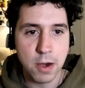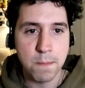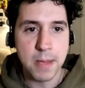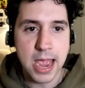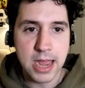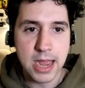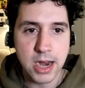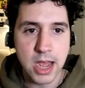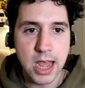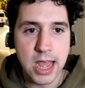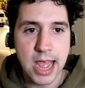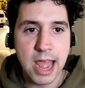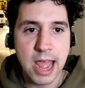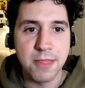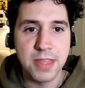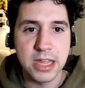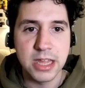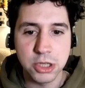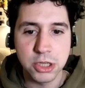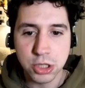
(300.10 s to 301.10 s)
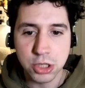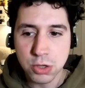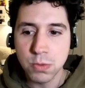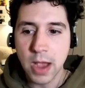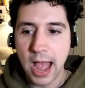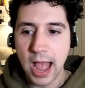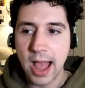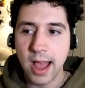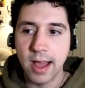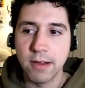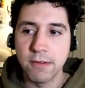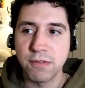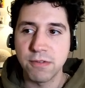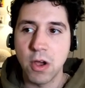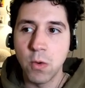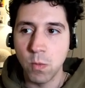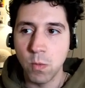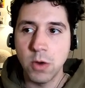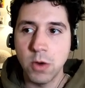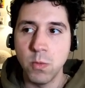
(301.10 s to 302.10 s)
mana, and then you have
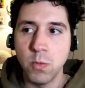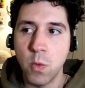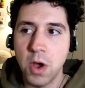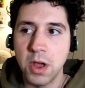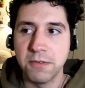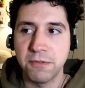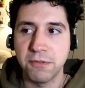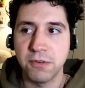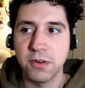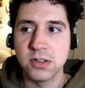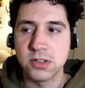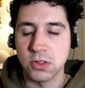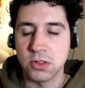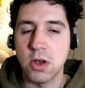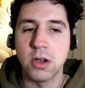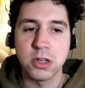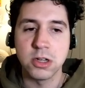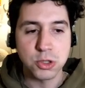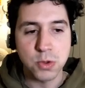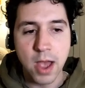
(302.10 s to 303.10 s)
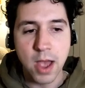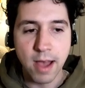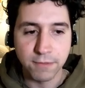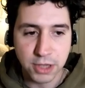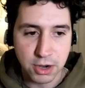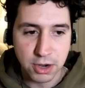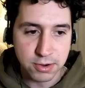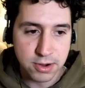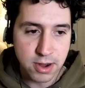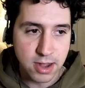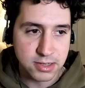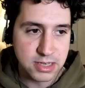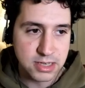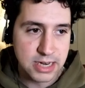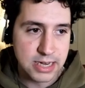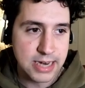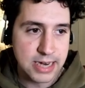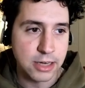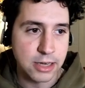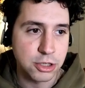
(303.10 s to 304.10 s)
a 1/1 for as long as you have Curiosity
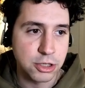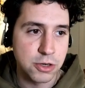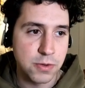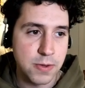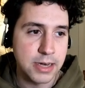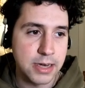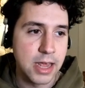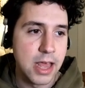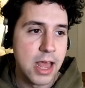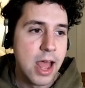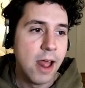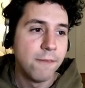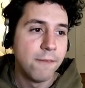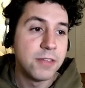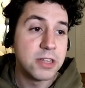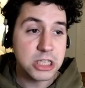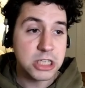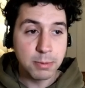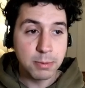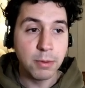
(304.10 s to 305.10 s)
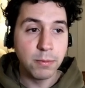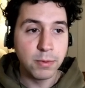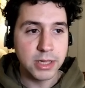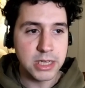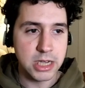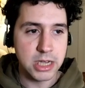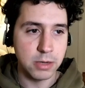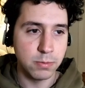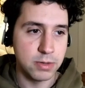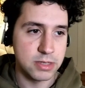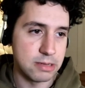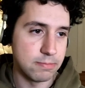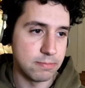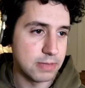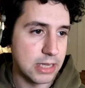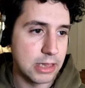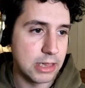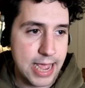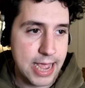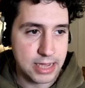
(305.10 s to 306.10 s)
attached to it. This is going to be really good with
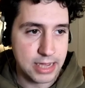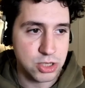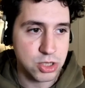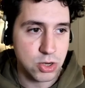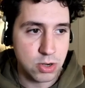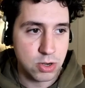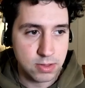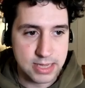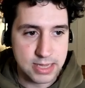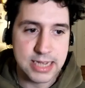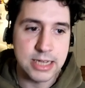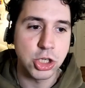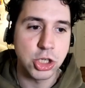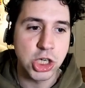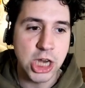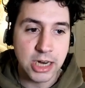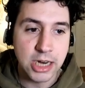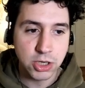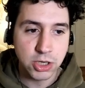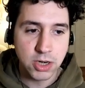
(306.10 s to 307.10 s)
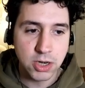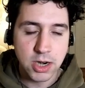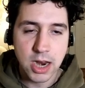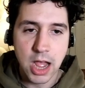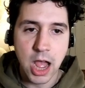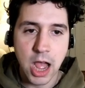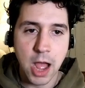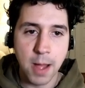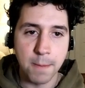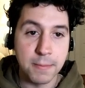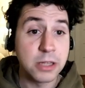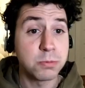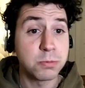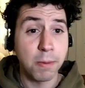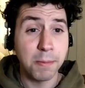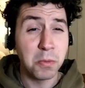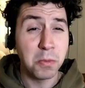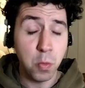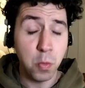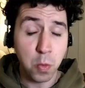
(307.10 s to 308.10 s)
something like Zur the Enchanter. It's
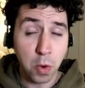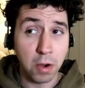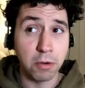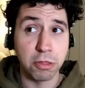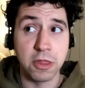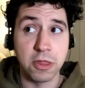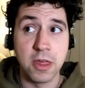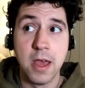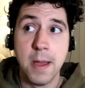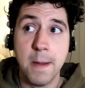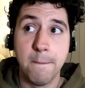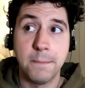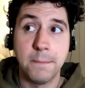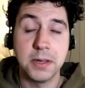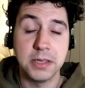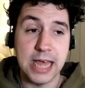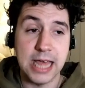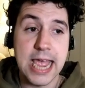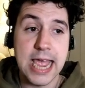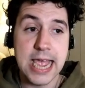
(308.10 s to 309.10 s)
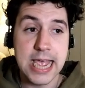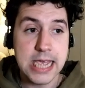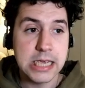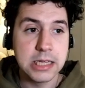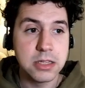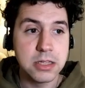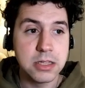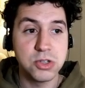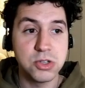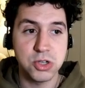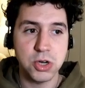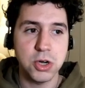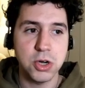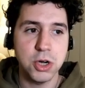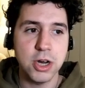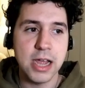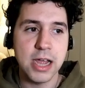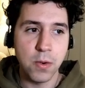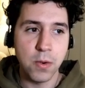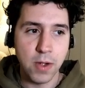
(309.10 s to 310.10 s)
probably worth playing
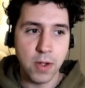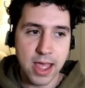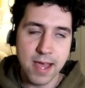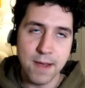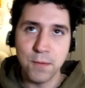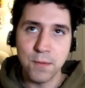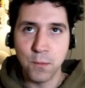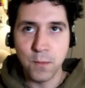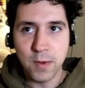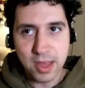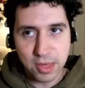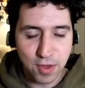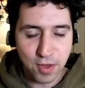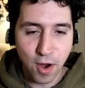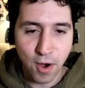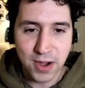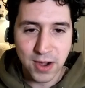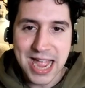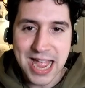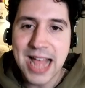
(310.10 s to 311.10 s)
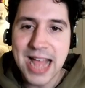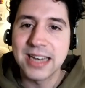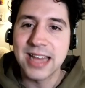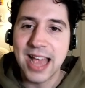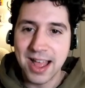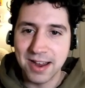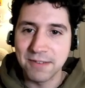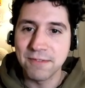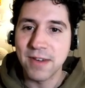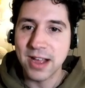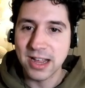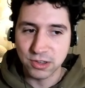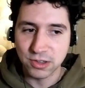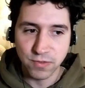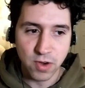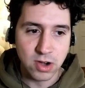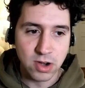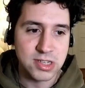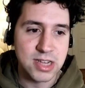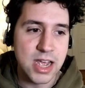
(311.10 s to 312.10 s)
Zur with Ariette and vice
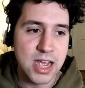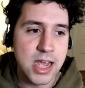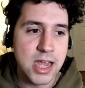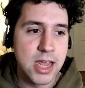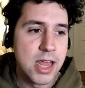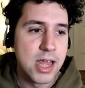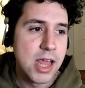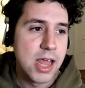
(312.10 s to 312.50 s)
versa.